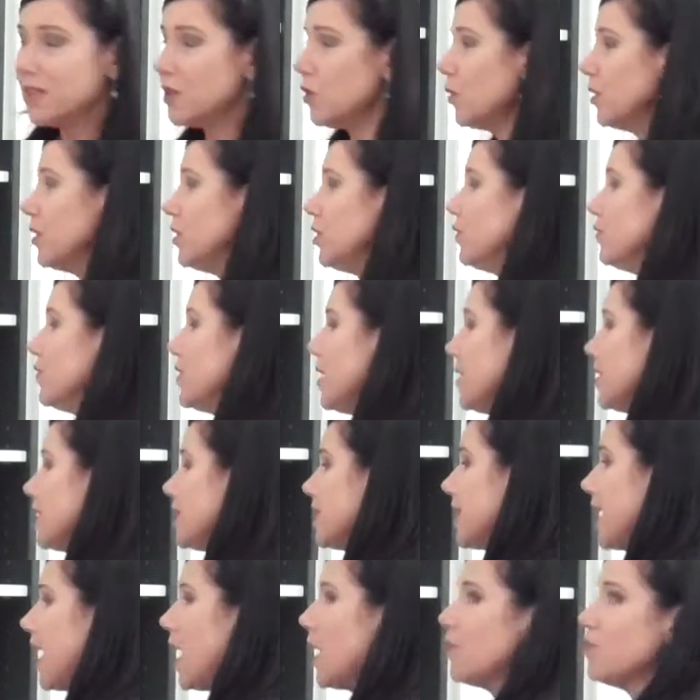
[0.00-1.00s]
So when you've done
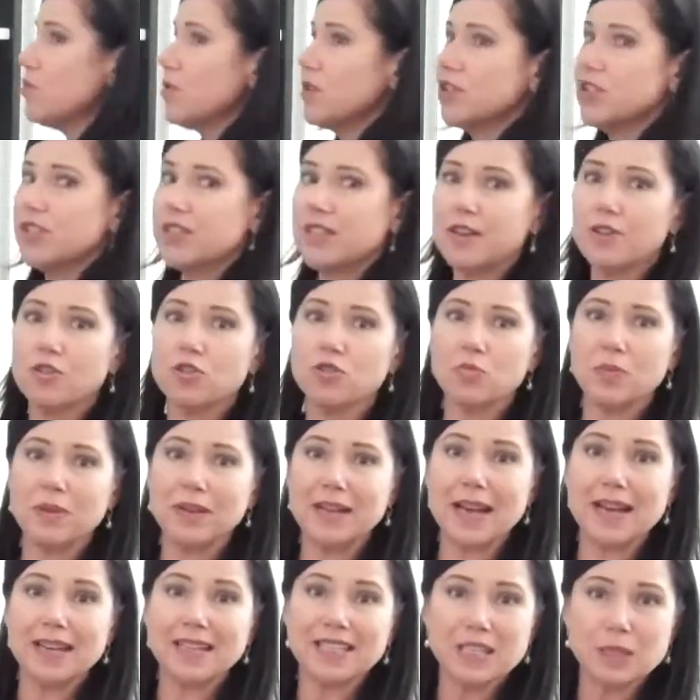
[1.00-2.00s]
scalp brush
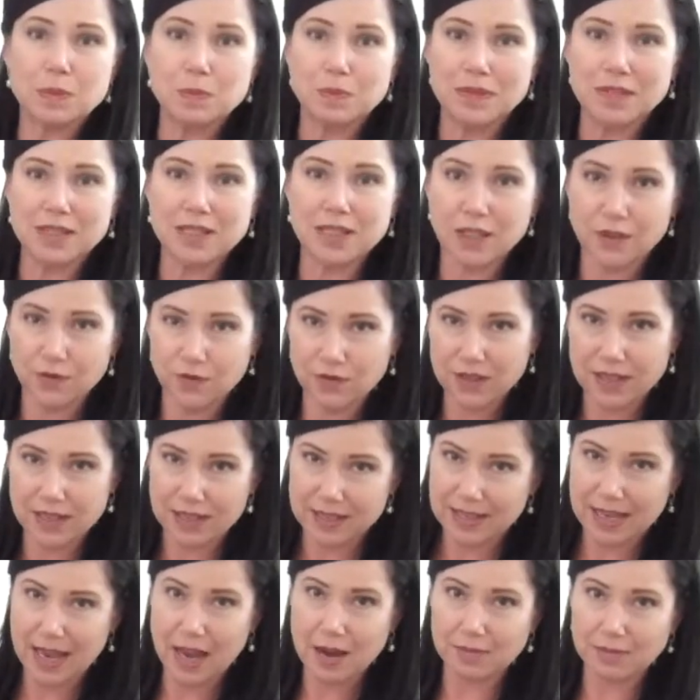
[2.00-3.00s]
therapy, a
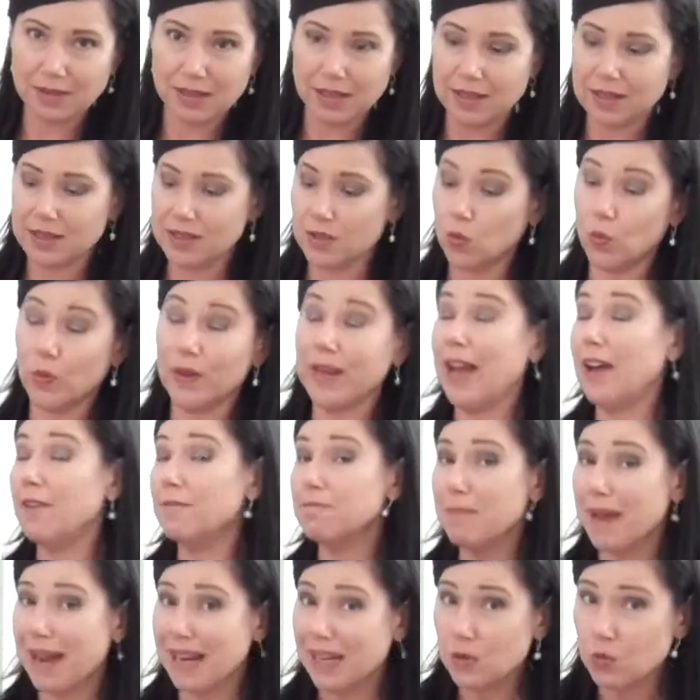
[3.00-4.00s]
specific scalp cleanser, we
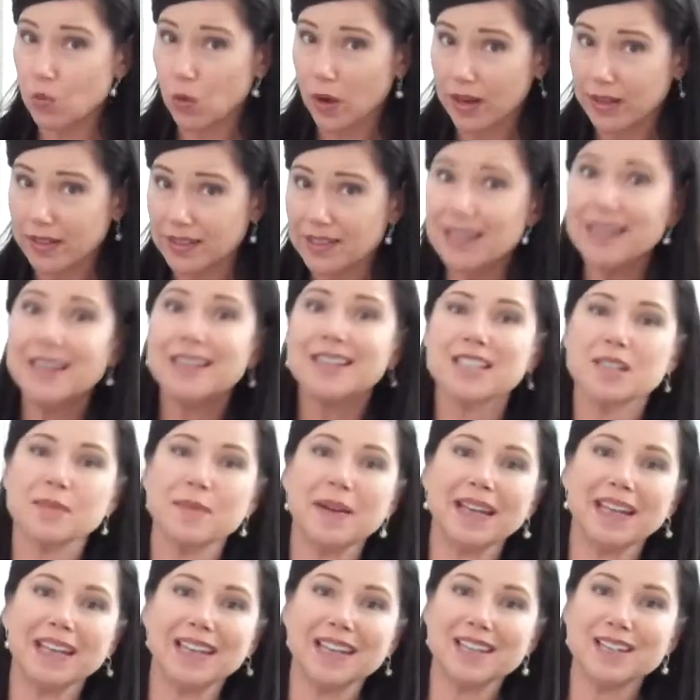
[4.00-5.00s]
have made one to
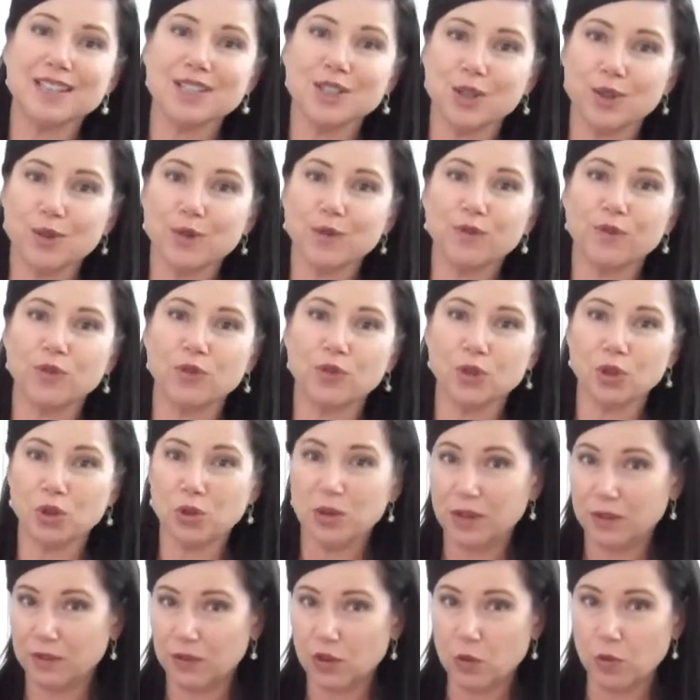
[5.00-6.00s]
make it easier for
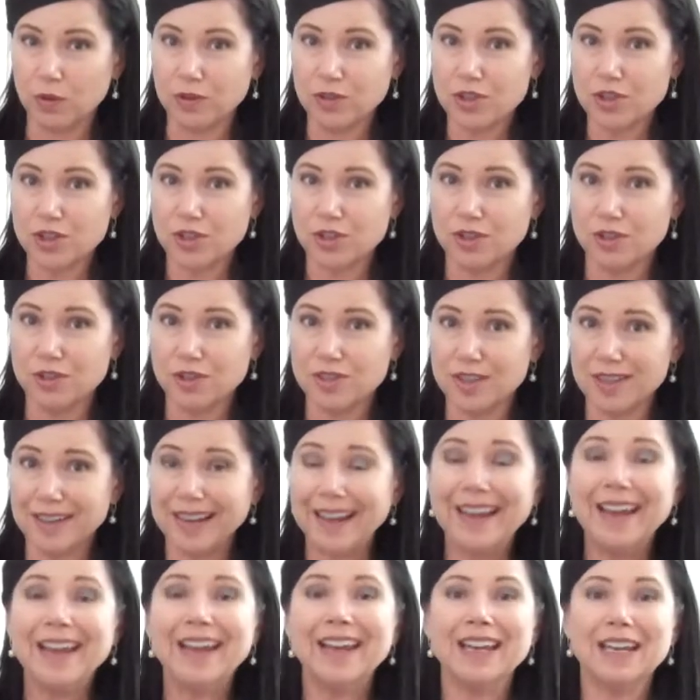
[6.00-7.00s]
you if you want to use
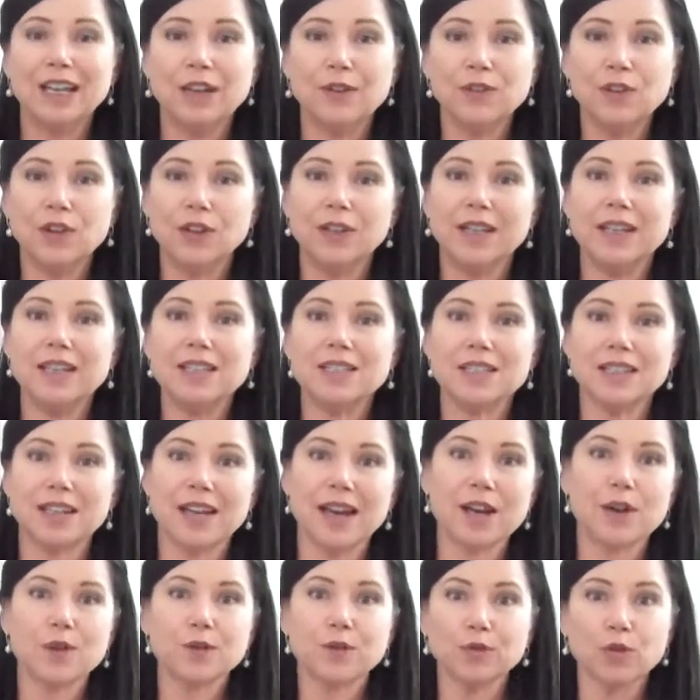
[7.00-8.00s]
it. If you need to
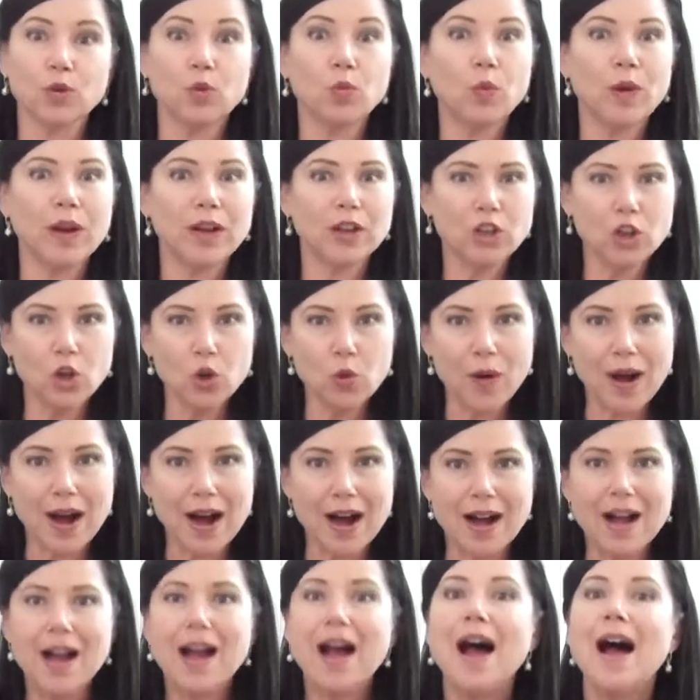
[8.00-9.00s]
get it from where you
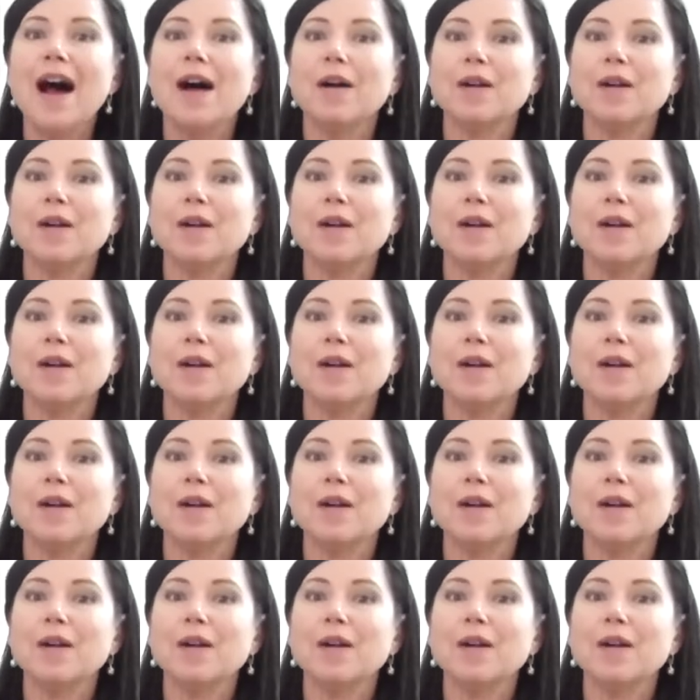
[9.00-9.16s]
are,